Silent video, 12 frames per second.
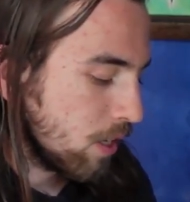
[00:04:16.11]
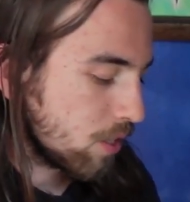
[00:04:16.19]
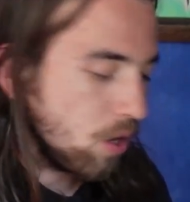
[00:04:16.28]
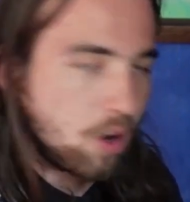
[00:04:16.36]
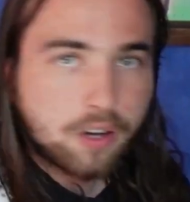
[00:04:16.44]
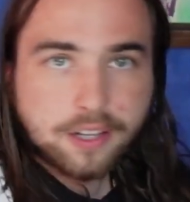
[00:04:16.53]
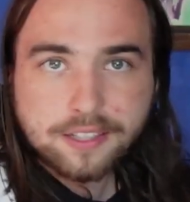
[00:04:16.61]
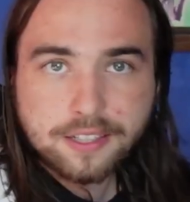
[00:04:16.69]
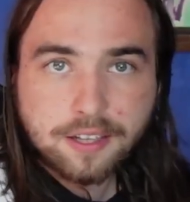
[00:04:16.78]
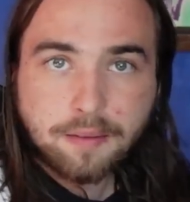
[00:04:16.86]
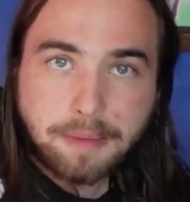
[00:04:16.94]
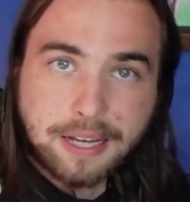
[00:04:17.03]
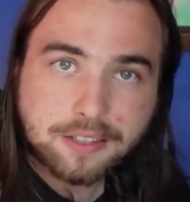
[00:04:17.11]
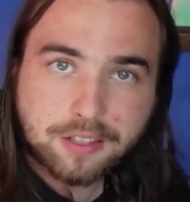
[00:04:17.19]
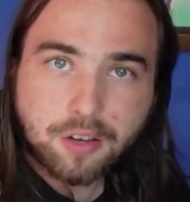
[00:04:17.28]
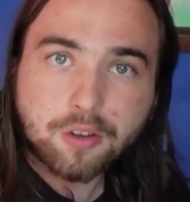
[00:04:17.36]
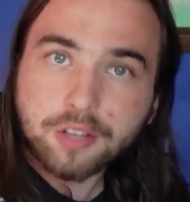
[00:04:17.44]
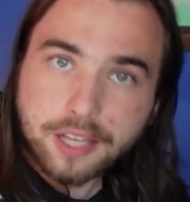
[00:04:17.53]
So Arcs is our best
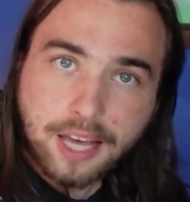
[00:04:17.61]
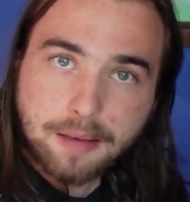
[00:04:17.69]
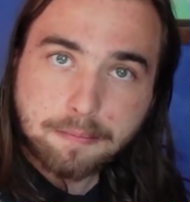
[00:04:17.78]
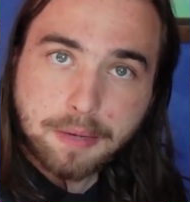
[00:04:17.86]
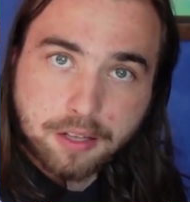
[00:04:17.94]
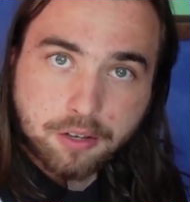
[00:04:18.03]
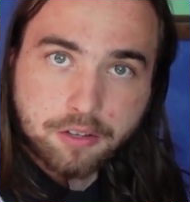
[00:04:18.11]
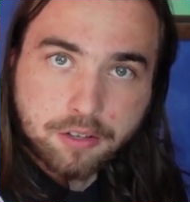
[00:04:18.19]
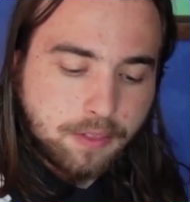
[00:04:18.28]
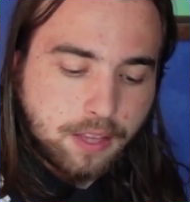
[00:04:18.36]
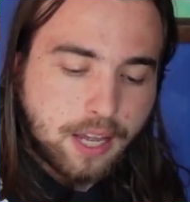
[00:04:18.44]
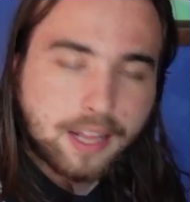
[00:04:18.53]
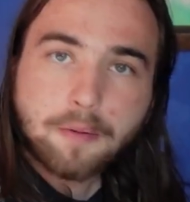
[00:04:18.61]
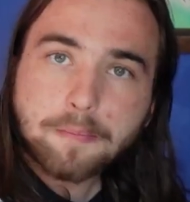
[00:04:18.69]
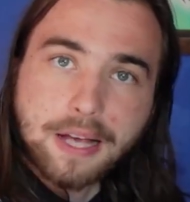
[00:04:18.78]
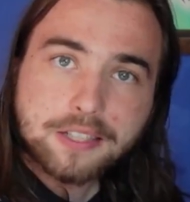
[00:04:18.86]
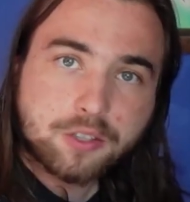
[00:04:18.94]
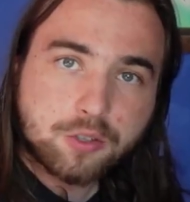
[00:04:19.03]
early game beater, and our
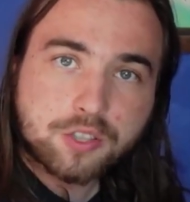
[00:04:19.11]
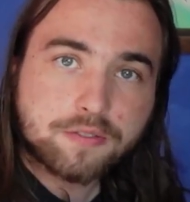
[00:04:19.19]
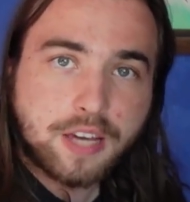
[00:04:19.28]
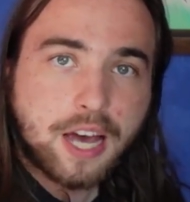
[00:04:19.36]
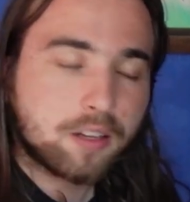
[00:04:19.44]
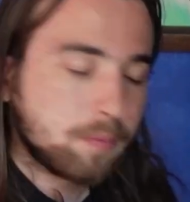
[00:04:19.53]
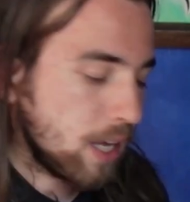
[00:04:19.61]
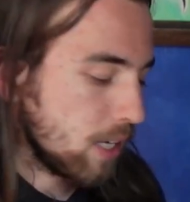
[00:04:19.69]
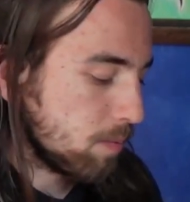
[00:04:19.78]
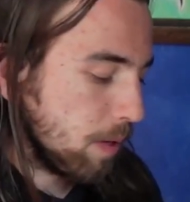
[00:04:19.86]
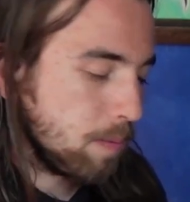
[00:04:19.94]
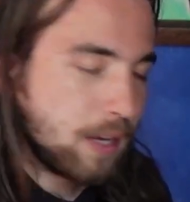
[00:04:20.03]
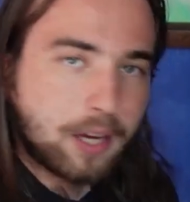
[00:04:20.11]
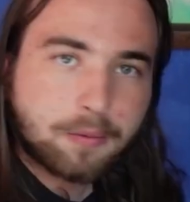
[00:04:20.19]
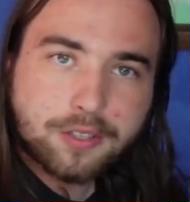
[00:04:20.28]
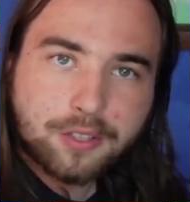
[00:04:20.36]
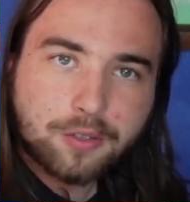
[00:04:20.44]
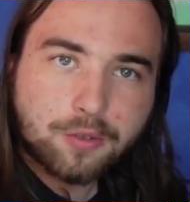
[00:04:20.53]
best use of Counterblast by being
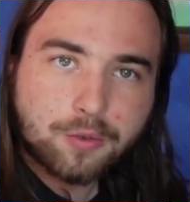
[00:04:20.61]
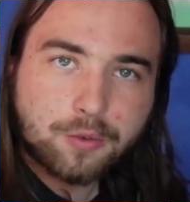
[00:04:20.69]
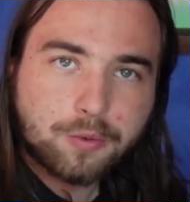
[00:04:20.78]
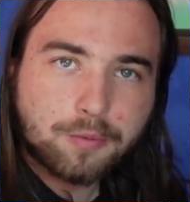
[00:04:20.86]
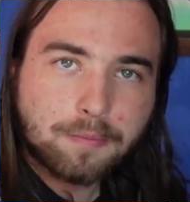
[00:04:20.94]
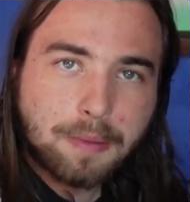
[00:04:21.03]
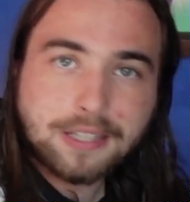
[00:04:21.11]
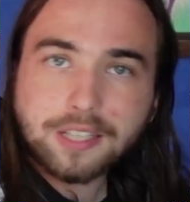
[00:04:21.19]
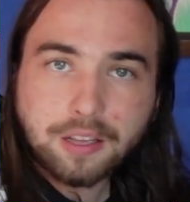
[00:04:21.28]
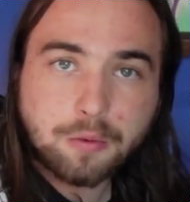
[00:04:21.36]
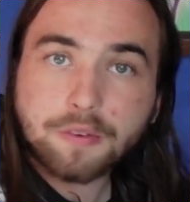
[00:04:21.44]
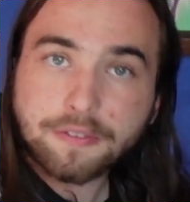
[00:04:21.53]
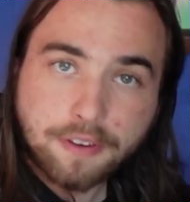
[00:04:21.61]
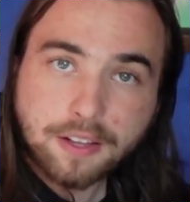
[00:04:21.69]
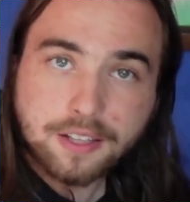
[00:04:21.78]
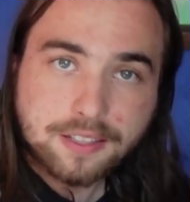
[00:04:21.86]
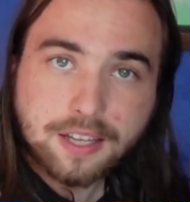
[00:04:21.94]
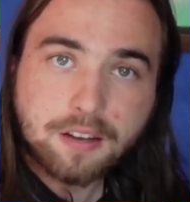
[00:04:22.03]
able to basically
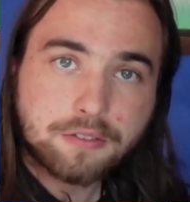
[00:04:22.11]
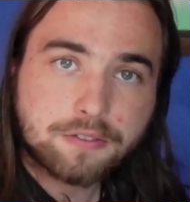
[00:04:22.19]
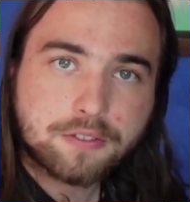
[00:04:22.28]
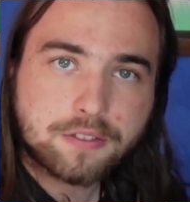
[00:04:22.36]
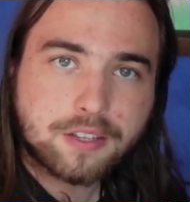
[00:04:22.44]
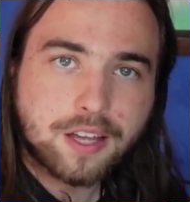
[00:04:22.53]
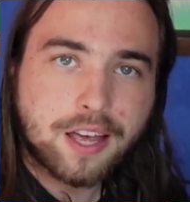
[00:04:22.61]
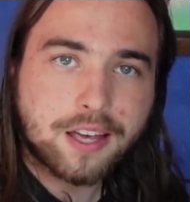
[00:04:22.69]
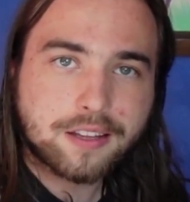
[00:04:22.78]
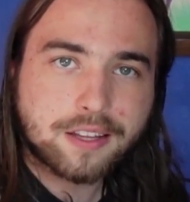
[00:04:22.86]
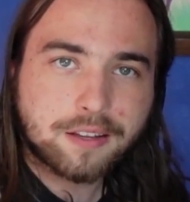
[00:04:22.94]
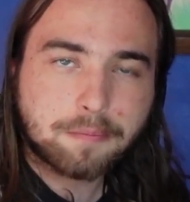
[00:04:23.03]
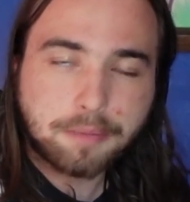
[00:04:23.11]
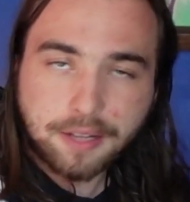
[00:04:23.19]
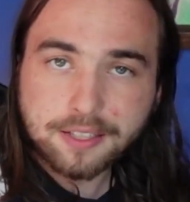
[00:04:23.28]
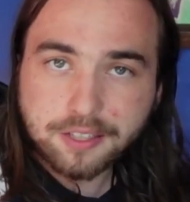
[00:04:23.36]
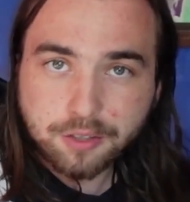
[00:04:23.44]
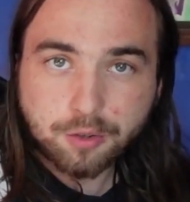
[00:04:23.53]
refund itself and
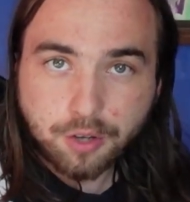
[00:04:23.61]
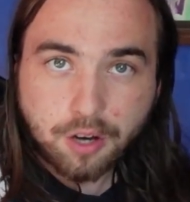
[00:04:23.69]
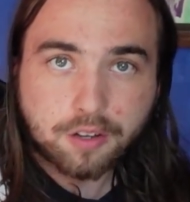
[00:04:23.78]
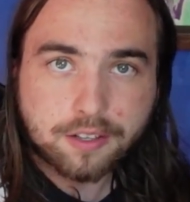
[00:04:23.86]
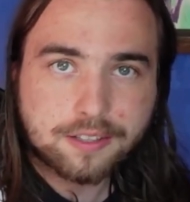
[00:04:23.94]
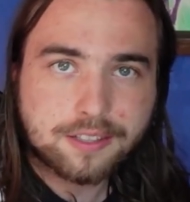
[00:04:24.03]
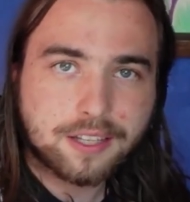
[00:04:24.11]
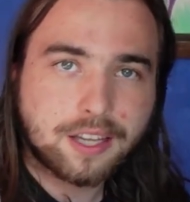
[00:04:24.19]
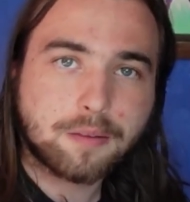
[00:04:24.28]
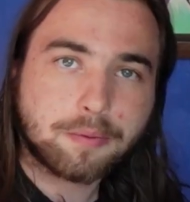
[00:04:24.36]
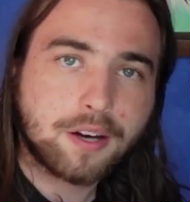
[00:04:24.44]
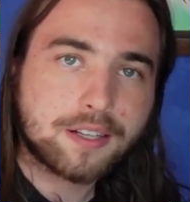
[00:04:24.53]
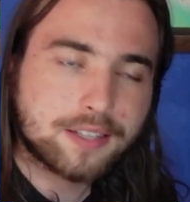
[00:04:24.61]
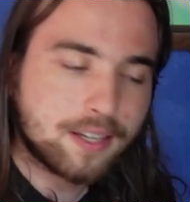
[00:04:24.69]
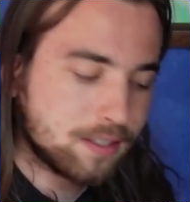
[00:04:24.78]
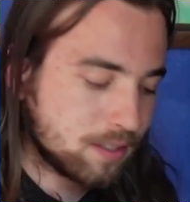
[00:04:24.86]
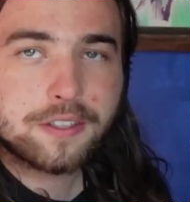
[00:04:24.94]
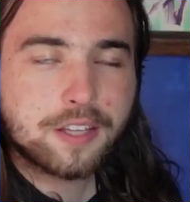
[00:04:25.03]
plus you cards in the
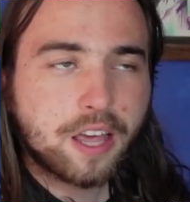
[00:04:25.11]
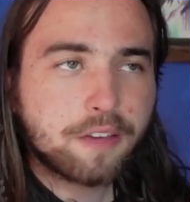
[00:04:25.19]
process.